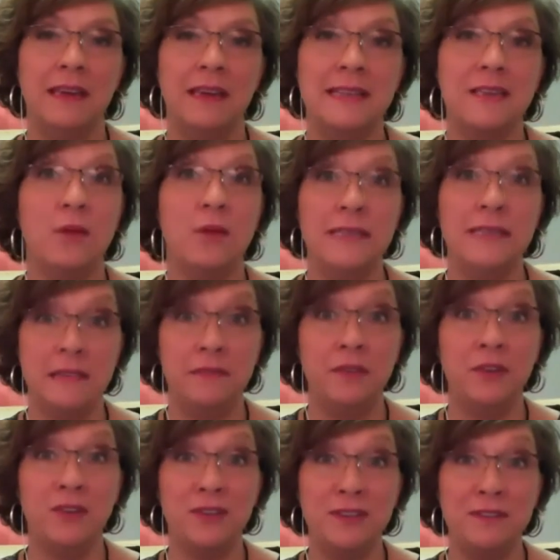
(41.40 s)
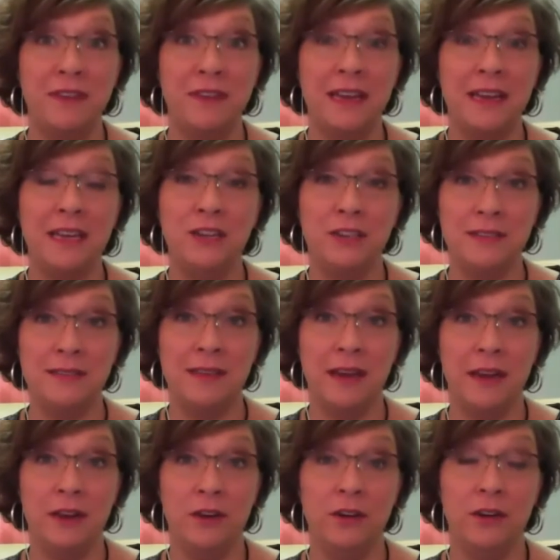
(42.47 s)
It's always difficult to find a good
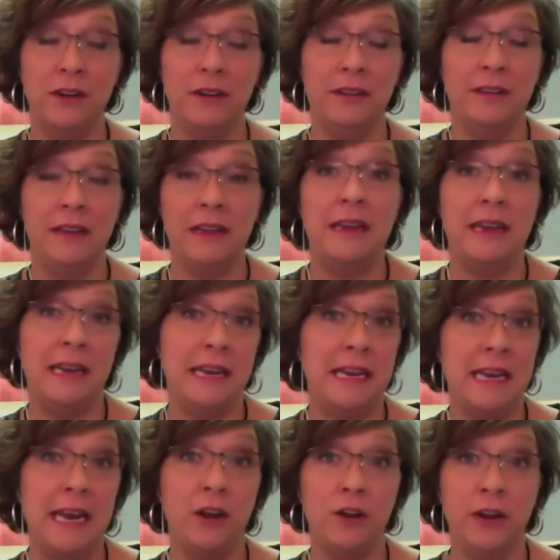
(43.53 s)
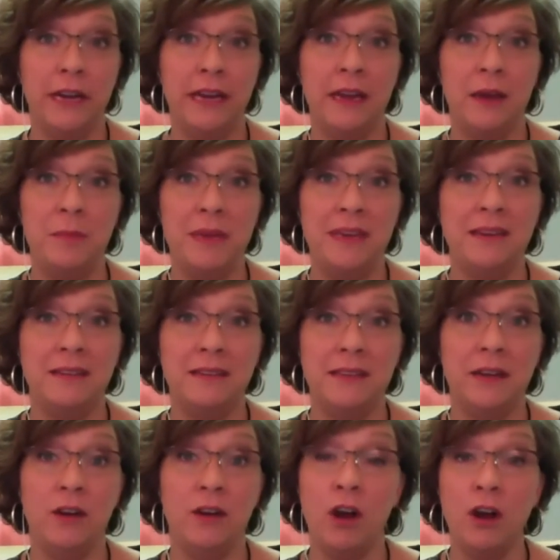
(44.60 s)
designer in an area because
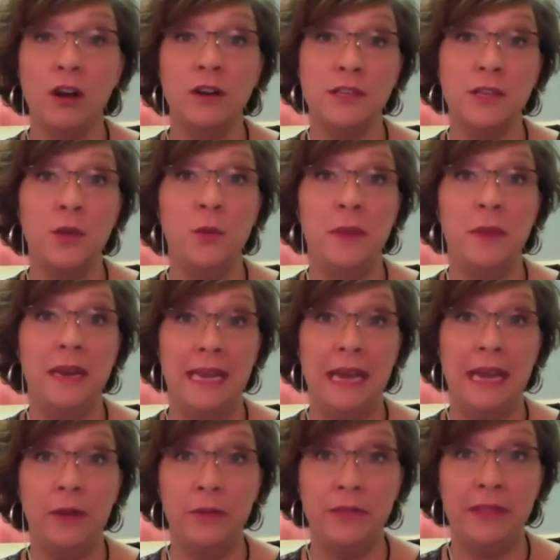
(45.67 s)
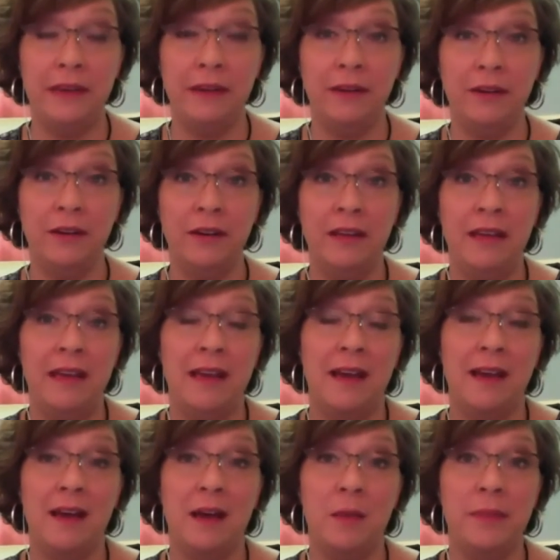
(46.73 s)
there are so many out there.
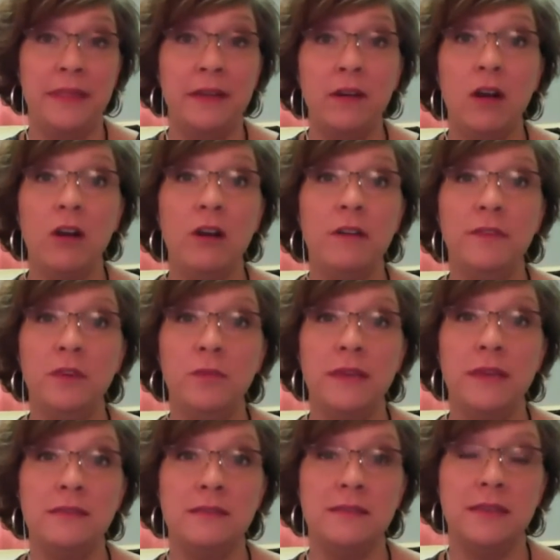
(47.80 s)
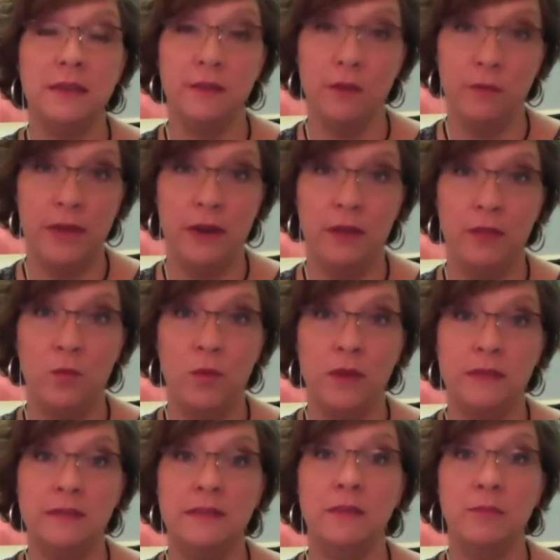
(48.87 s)
But there are a few ways to zero in on the
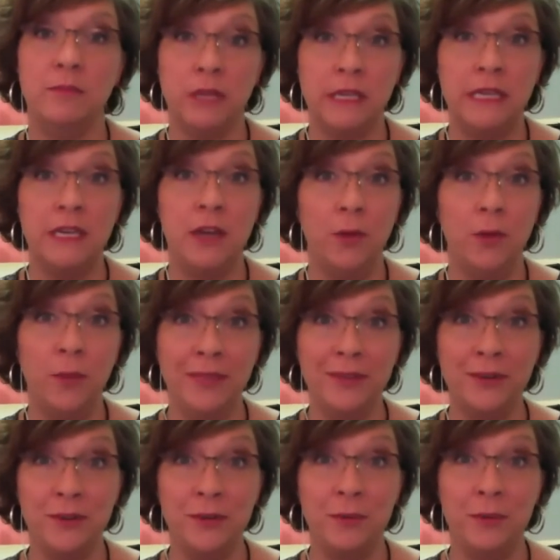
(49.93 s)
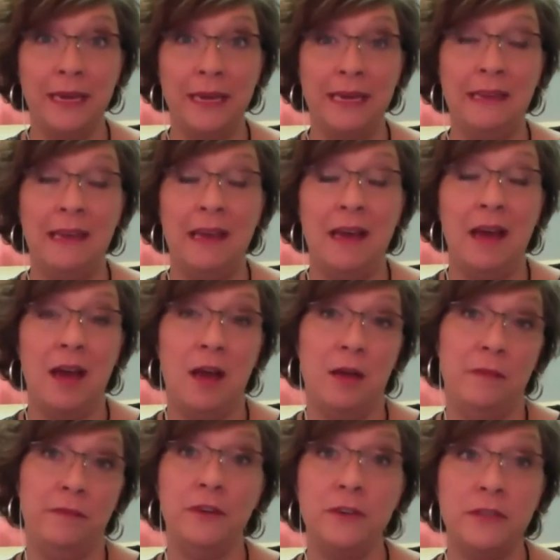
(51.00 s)
ones that really know what they're doing.
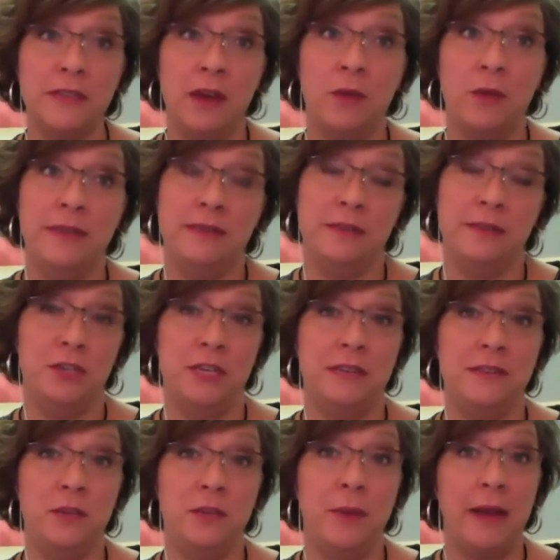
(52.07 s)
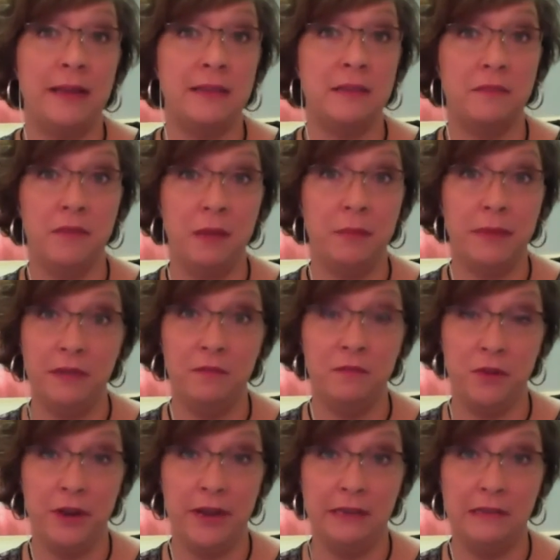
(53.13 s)
First, I always suggest you ask family and
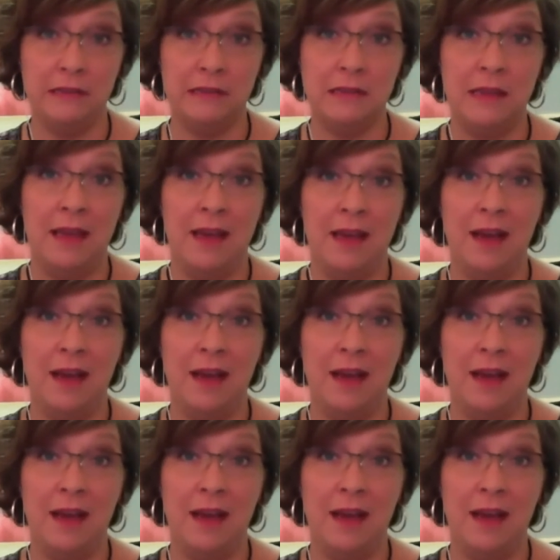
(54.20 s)
friends.